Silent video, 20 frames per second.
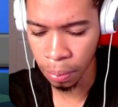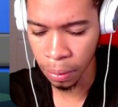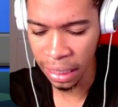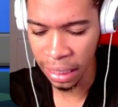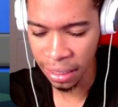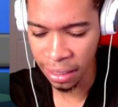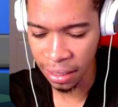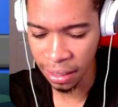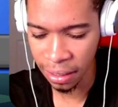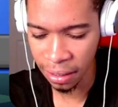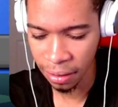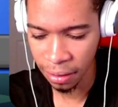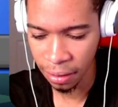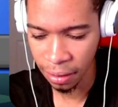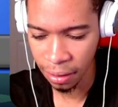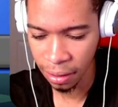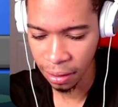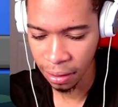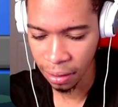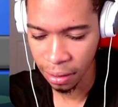Please.
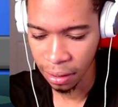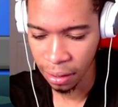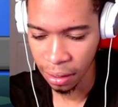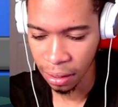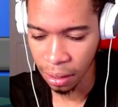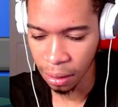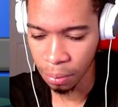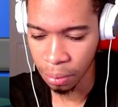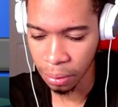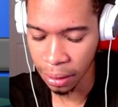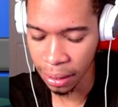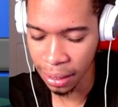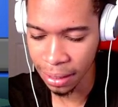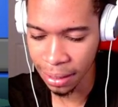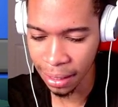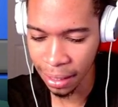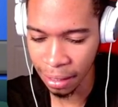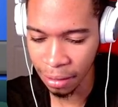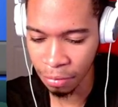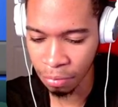Please
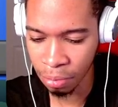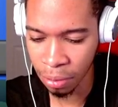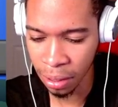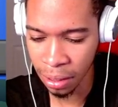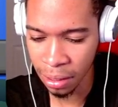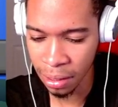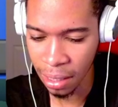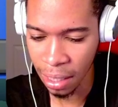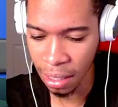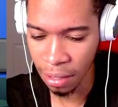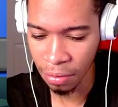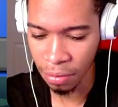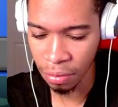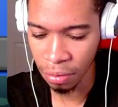leave. Please leave.